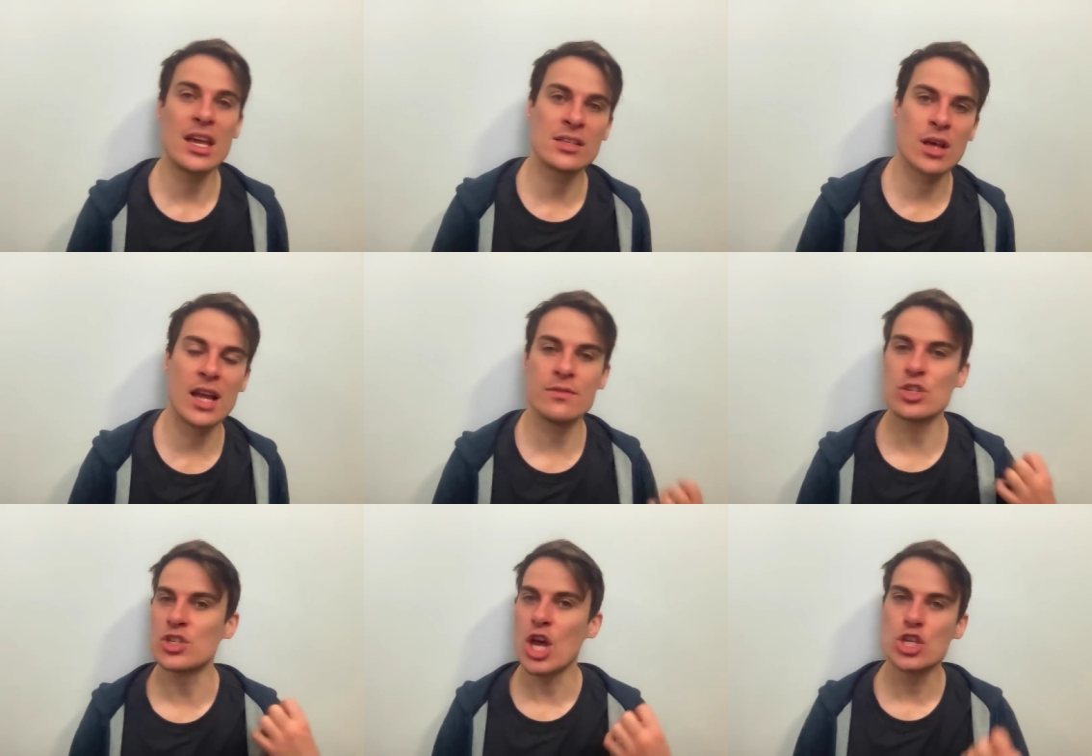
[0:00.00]
is kind of
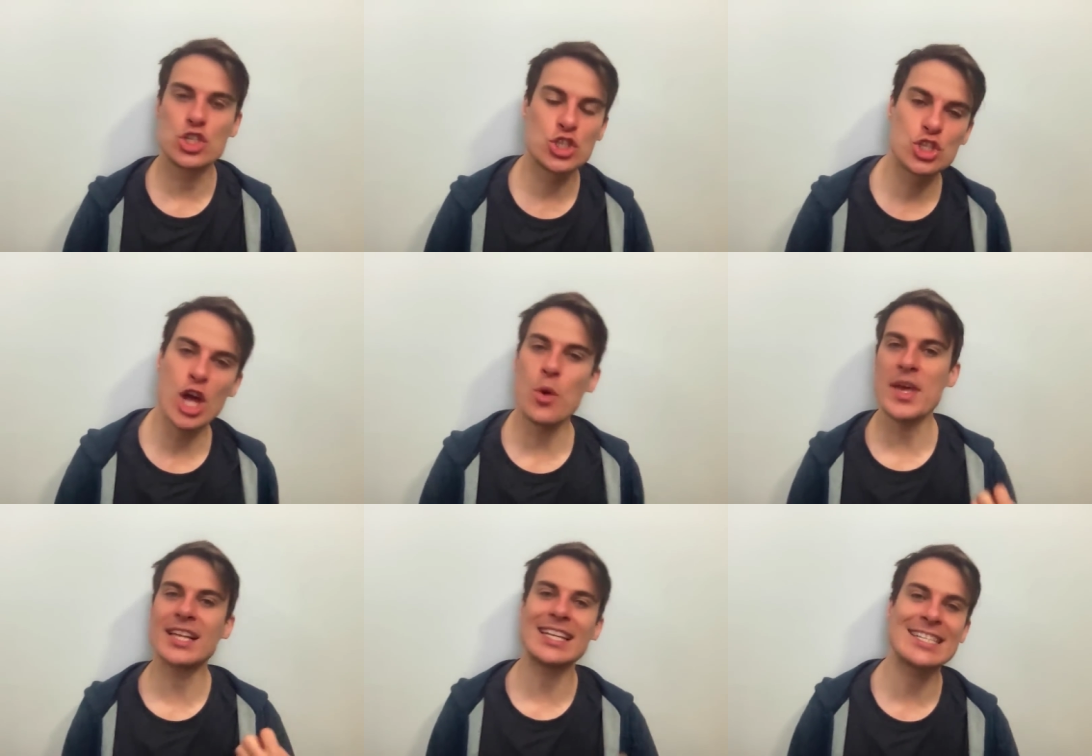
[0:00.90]
just
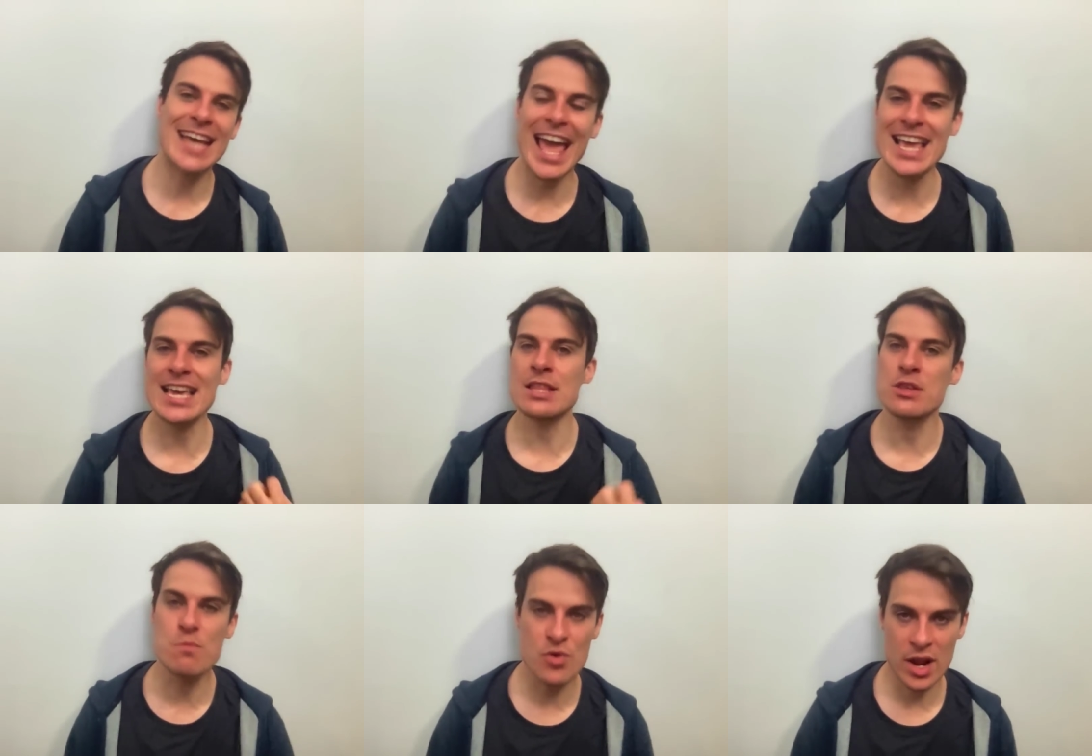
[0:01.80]
stoically taking
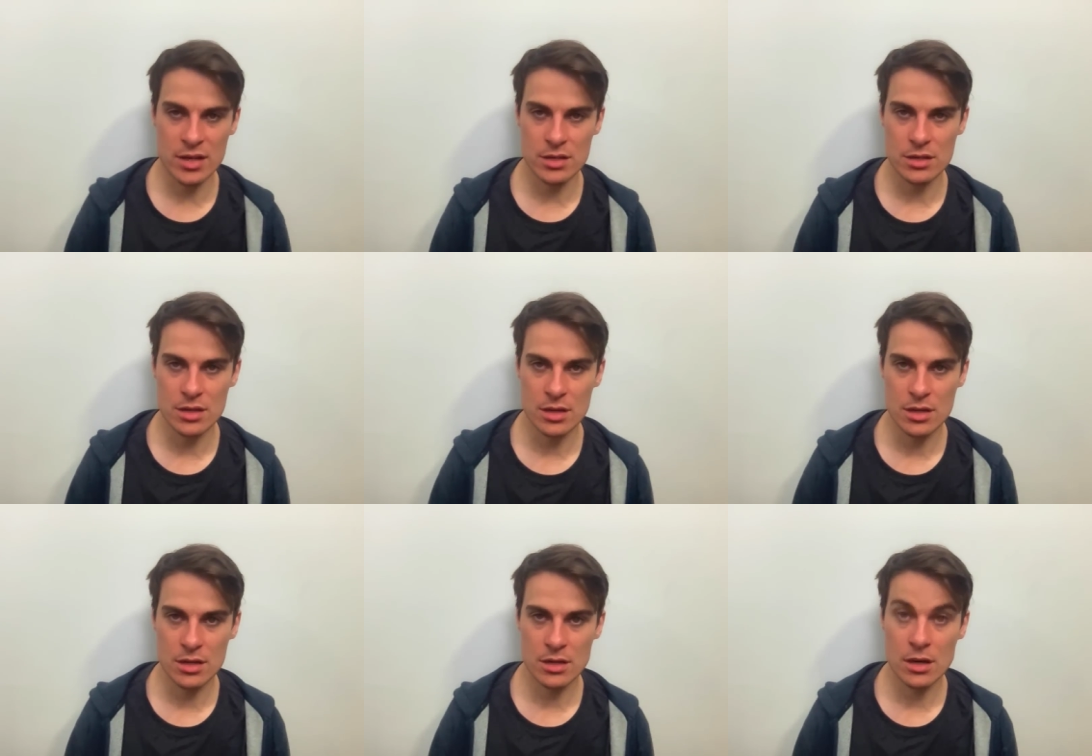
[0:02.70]
the brunt
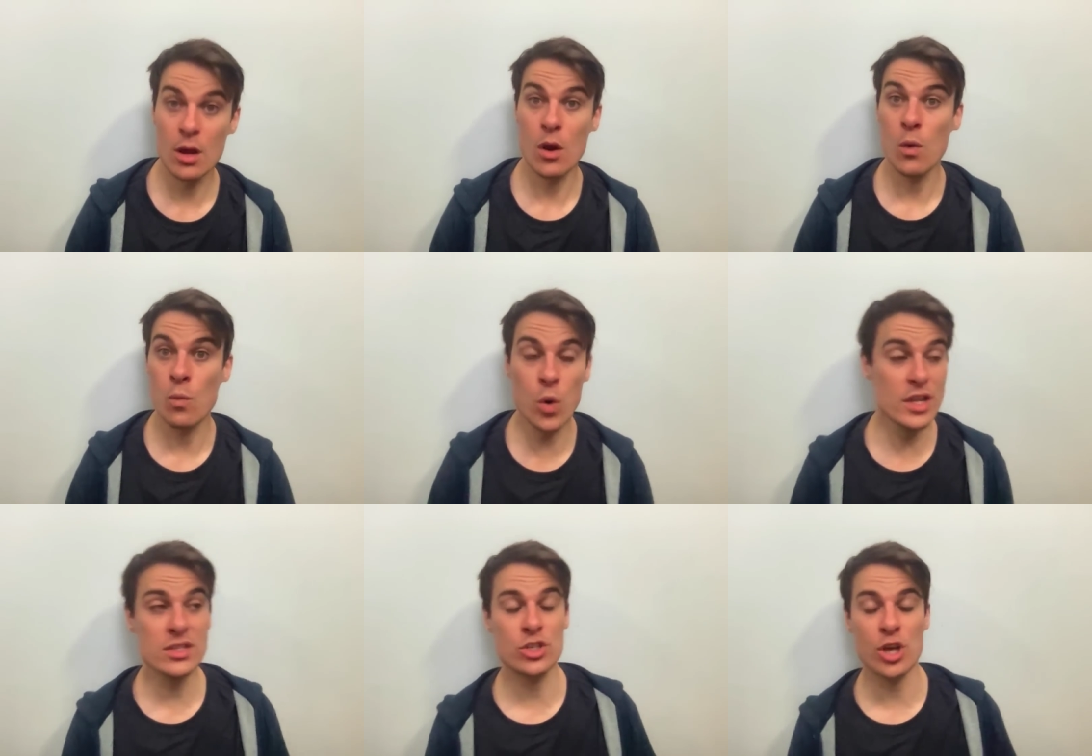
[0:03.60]
what
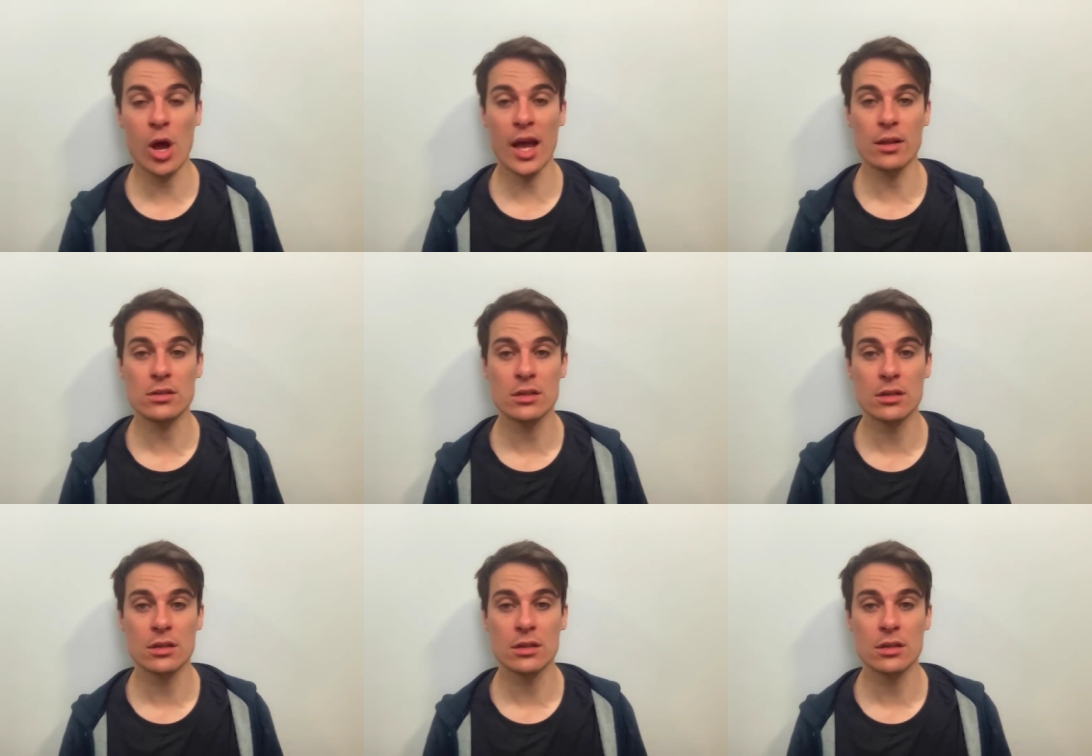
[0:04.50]
is a child?